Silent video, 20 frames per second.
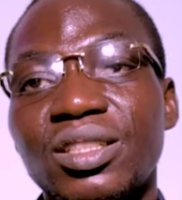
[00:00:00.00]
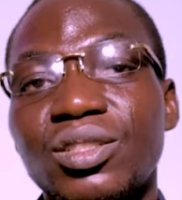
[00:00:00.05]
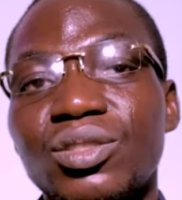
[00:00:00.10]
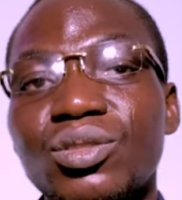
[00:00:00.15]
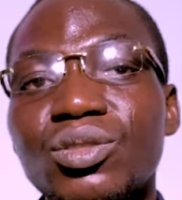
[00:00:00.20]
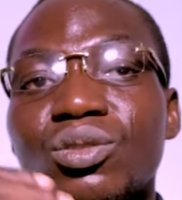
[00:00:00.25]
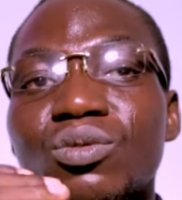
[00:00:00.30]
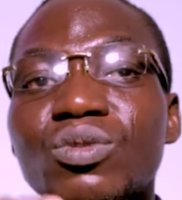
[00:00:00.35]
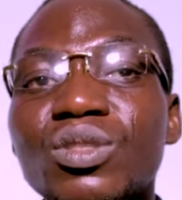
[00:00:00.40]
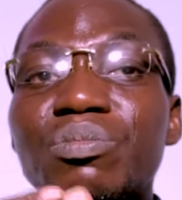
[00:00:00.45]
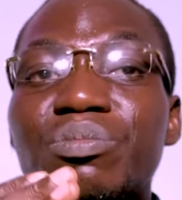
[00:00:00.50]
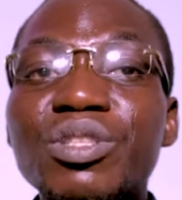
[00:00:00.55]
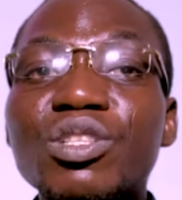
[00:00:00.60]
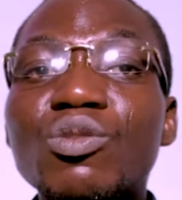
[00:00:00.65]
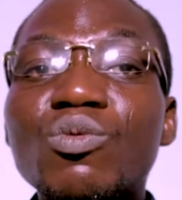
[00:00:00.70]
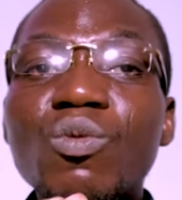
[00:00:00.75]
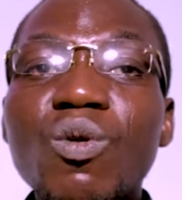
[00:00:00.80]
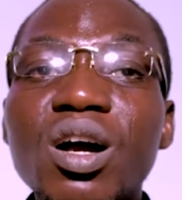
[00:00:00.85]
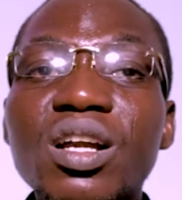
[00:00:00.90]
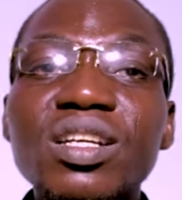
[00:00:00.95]
You will be
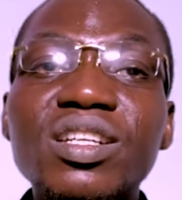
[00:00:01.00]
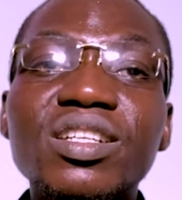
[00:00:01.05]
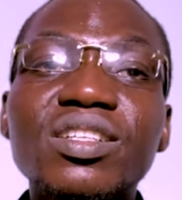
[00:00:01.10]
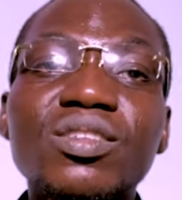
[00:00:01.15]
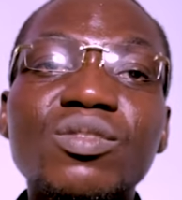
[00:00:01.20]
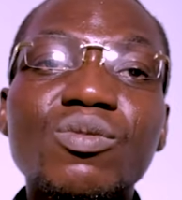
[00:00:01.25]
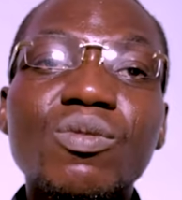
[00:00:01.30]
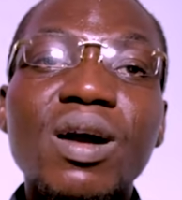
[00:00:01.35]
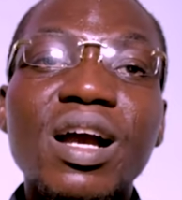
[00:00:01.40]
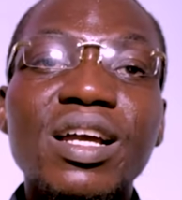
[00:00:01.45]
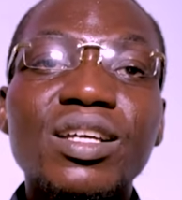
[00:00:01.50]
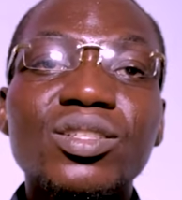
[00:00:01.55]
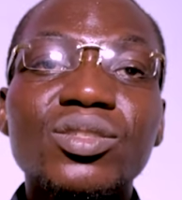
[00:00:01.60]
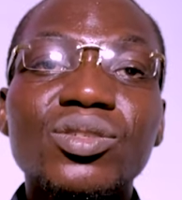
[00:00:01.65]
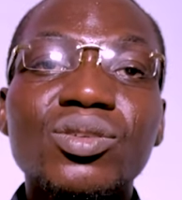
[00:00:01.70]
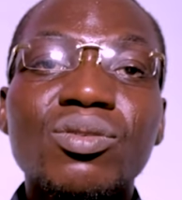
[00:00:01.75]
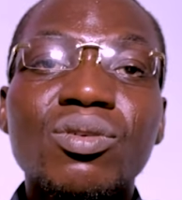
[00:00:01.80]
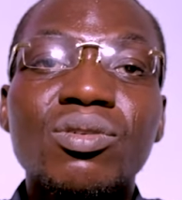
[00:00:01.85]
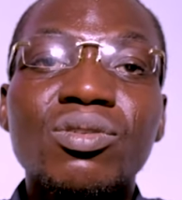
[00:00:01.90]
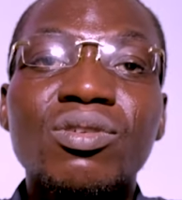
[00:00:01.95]
wondering why
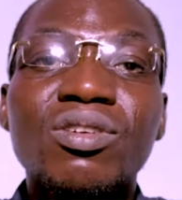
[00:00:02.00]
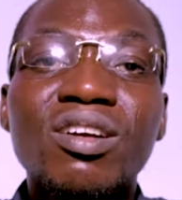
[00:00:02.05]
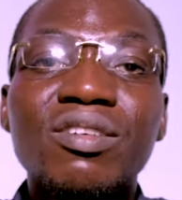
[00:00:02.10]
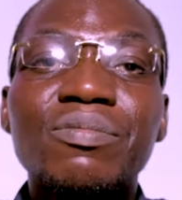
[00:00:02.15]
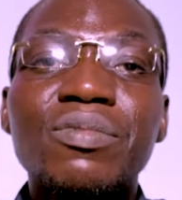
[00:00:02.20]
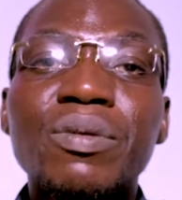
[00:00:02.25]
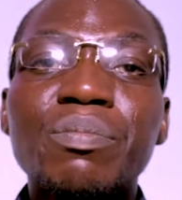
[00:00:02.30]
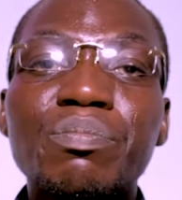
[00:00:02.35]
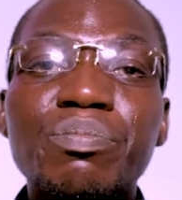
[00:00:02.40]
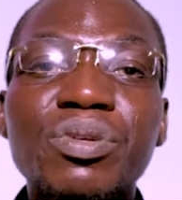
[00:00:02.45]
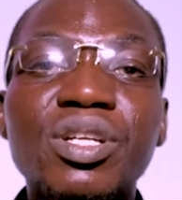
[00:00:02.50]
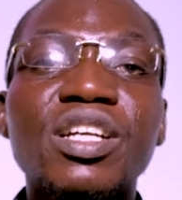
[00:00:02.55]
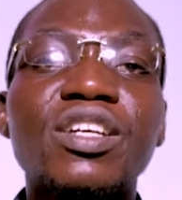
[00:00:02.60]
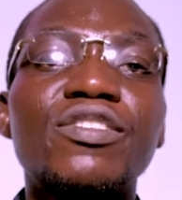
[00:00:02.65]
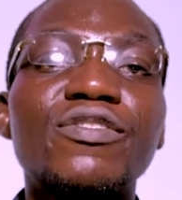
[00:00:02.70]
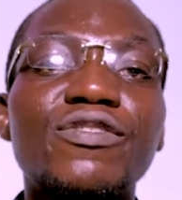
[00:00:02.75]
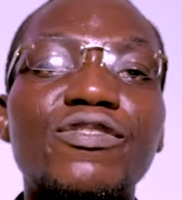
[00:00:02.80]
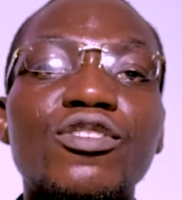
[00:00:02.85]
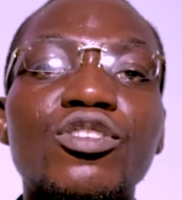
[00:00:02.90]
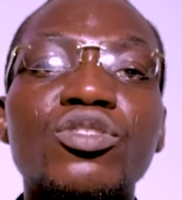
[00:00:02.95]
you have been praying
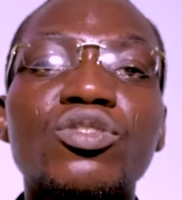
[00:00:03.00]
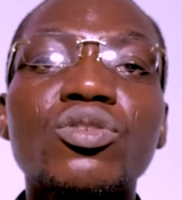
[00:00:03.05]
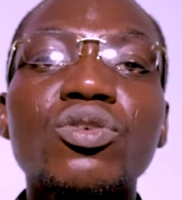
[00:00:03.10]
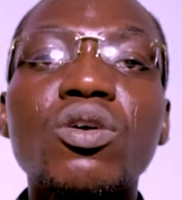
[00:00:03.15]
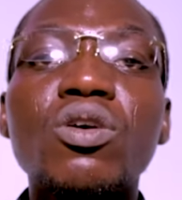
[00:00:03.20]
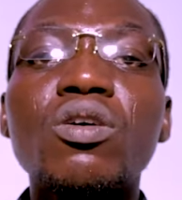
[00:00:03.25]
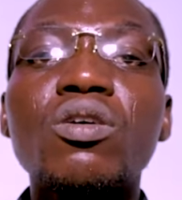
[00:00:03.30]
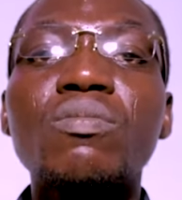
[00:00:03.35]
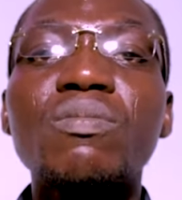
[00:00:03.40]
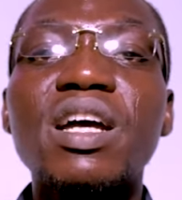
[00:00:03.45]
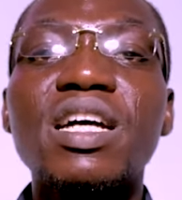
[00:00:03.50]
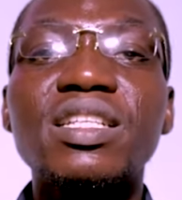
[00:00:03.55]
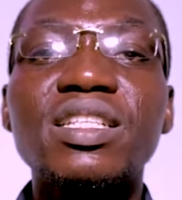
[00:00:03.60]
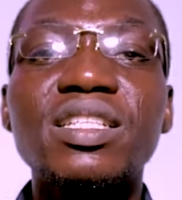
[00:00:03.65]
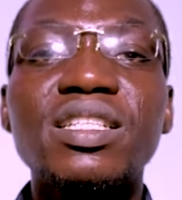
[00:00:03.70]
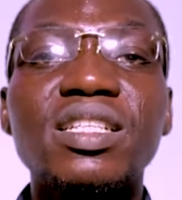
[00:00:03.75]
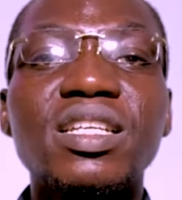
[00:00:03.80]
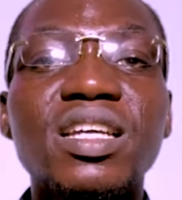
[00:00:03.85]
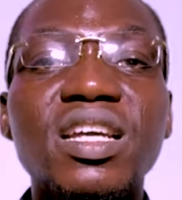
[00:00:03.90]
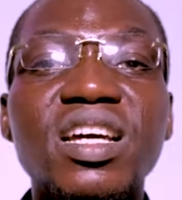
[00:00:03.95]
for so many
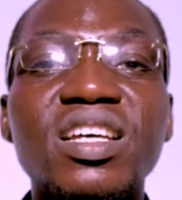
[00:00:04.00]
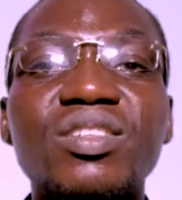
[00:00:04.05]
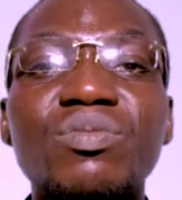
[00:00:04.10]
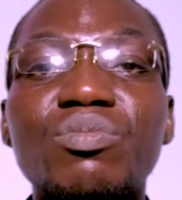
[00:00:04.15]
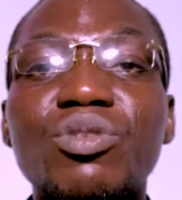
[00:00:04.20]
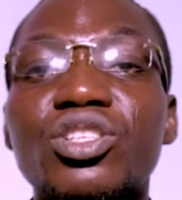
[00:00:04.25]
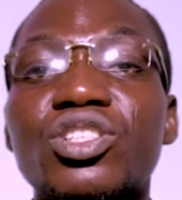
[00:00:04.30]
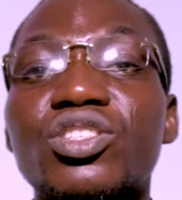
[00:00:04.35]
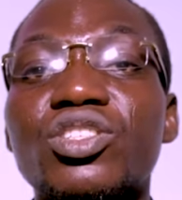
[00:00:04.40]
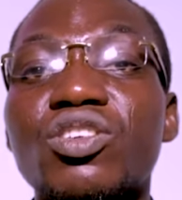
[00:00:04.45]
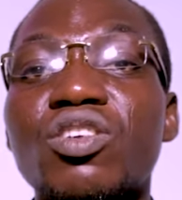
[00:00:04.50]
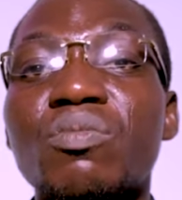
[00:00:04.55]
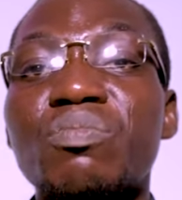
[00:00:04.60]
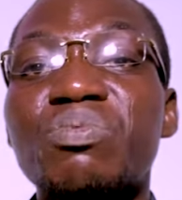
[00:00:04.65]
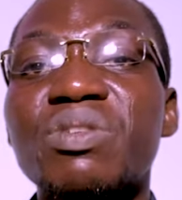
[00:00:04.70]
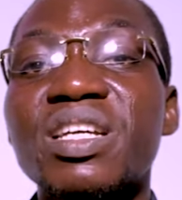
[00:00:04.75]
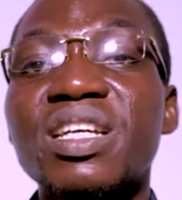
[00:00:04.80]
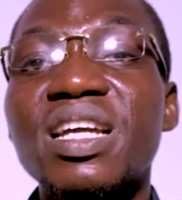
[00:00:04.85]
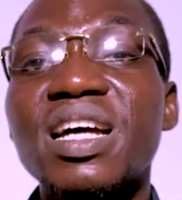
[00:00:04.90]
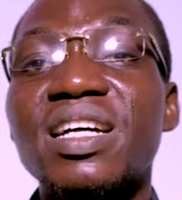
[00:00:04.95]
years but your
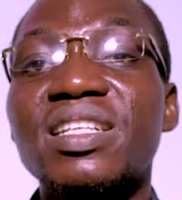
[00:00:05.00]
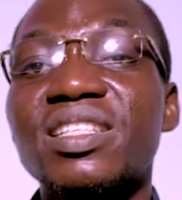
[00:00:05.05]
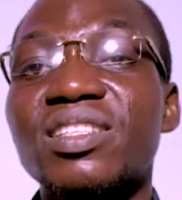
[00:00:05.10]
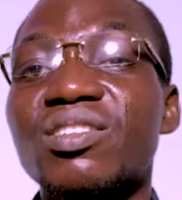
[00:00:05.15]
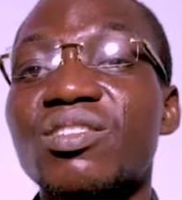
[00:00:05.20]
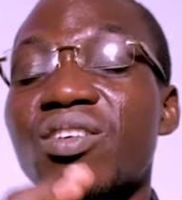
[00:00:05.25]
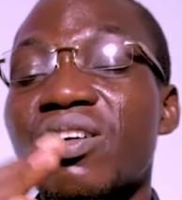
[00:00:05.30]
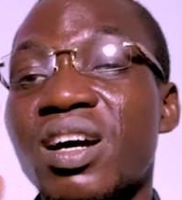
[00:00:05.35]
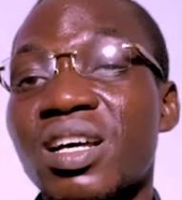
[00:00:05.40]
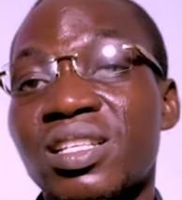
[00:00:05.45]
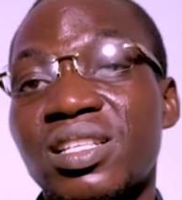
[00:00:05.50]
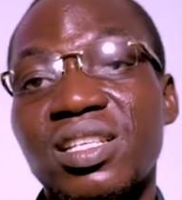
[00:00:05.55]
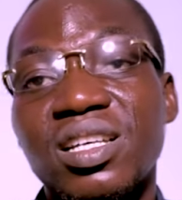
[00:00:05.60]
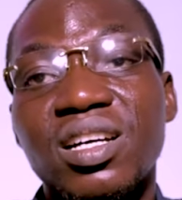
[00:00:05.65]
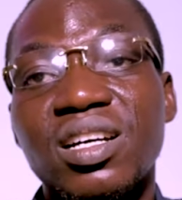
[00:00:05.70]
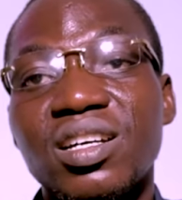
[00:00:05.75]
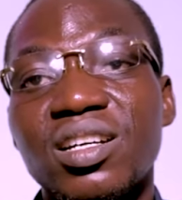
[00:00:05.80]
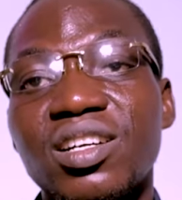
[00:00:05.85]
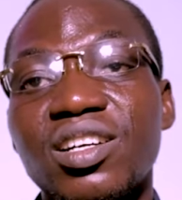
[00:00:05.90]
prayer did not answer.